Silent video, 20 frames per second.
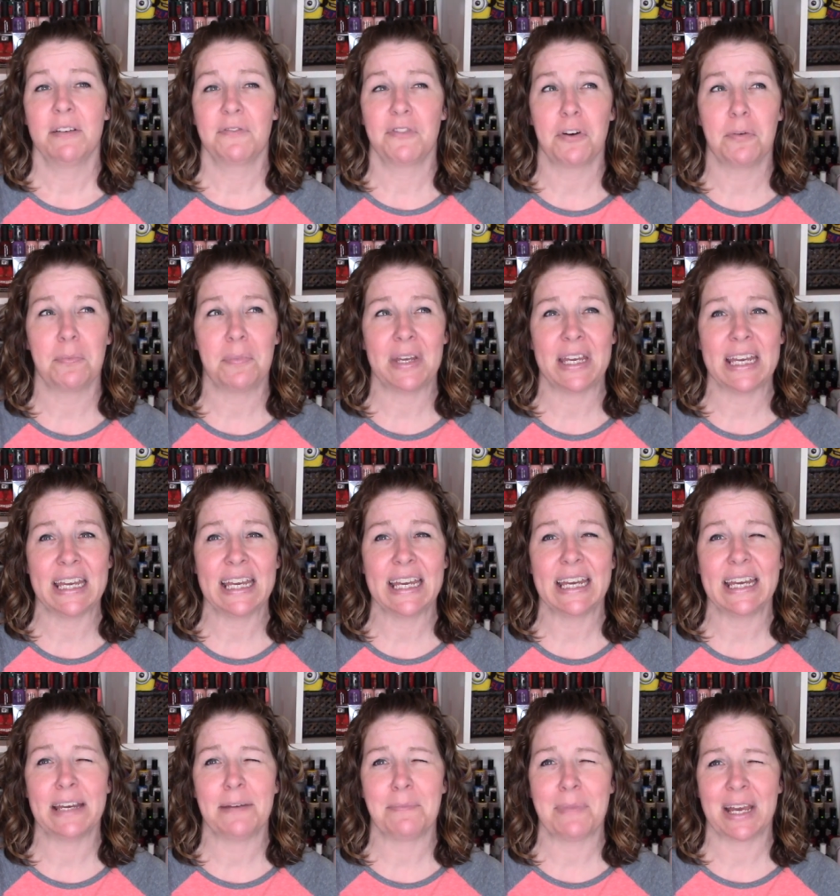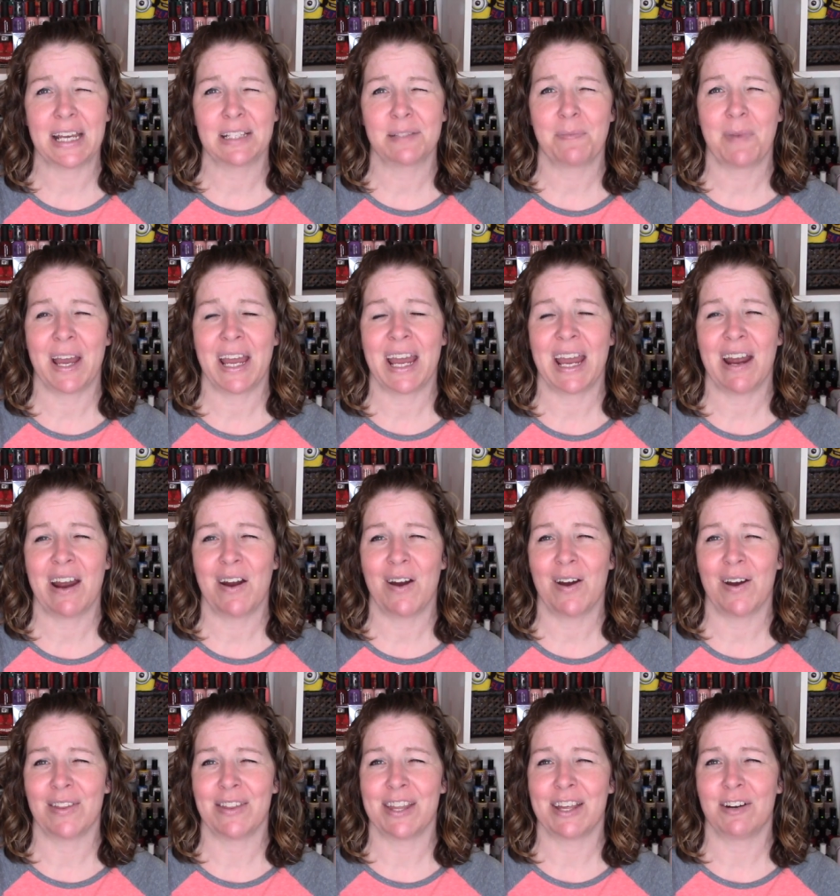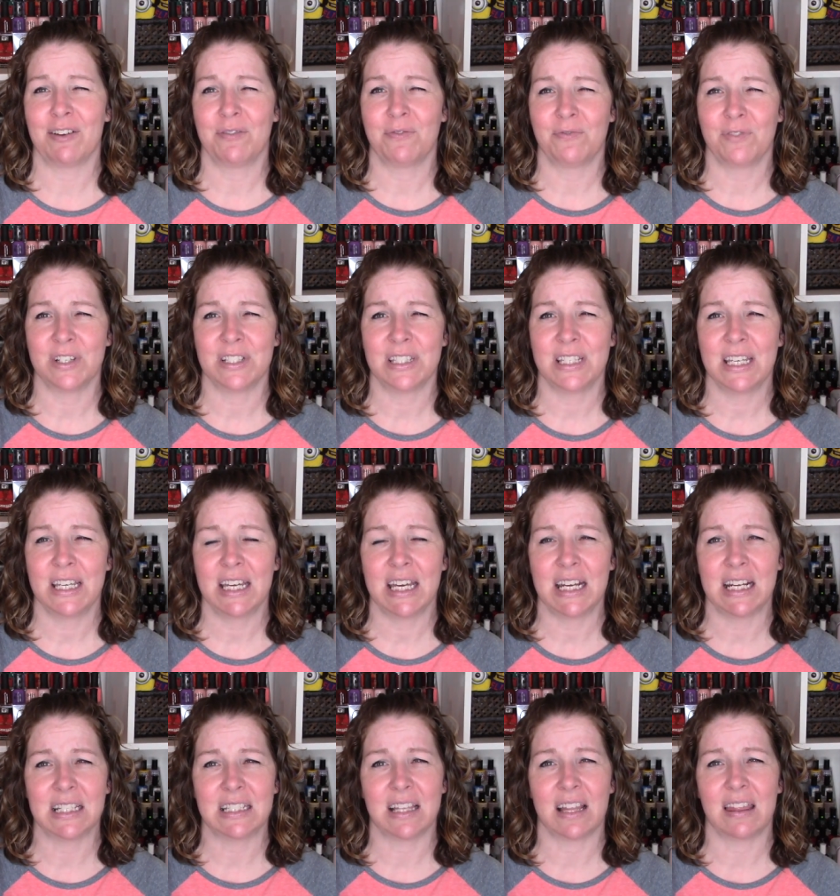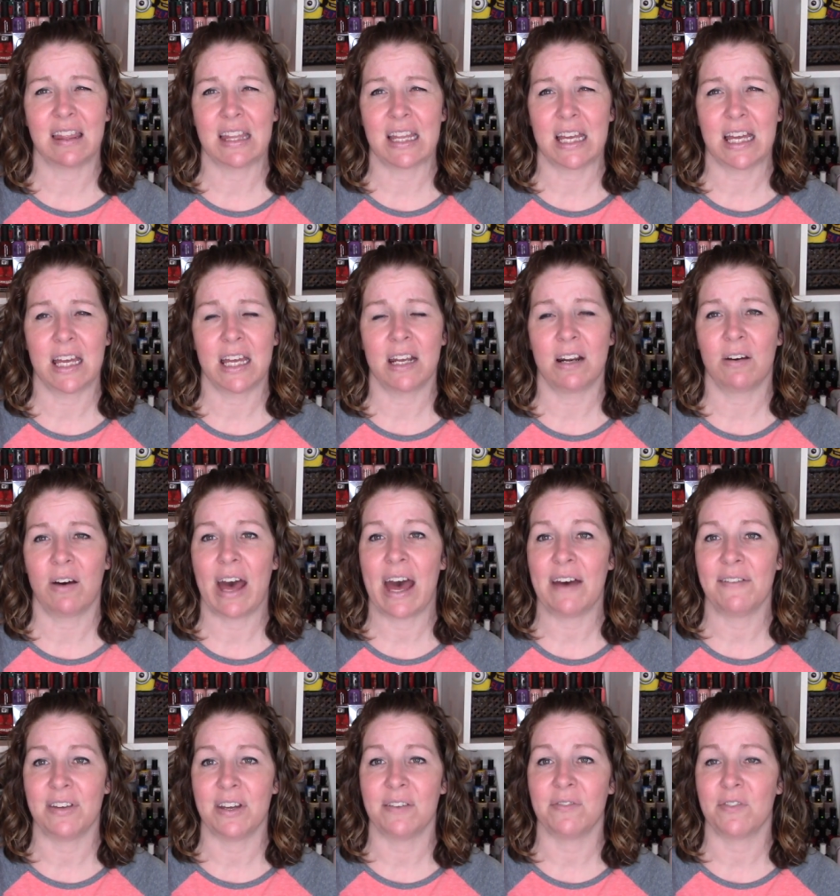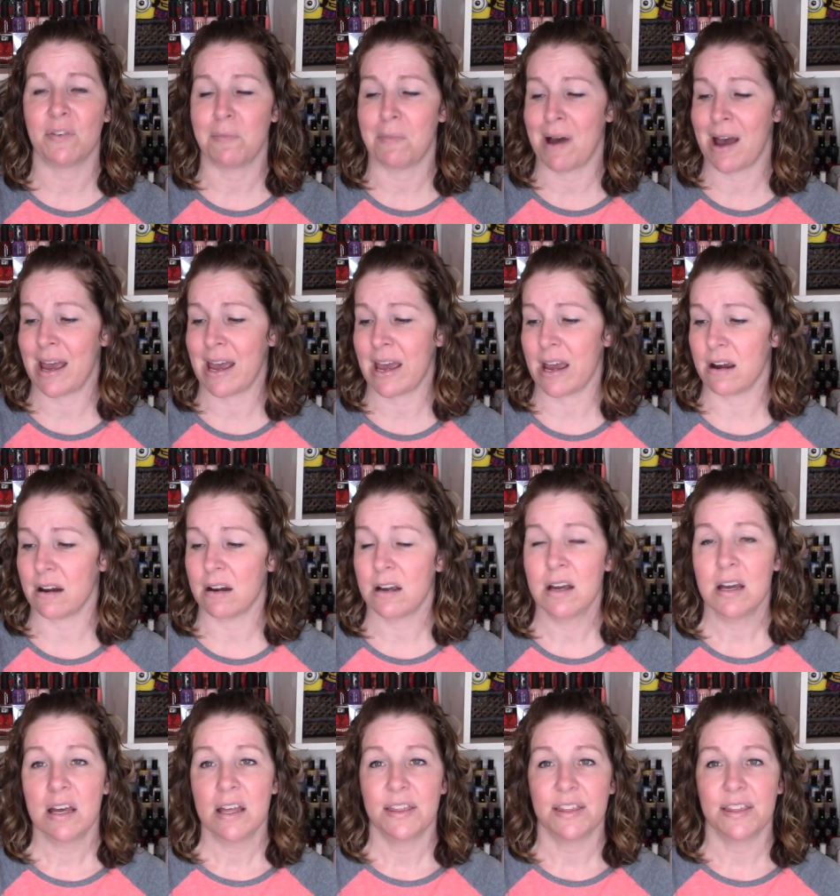For me, it makes my hair a little frizzy and it's a little heavy for my hair.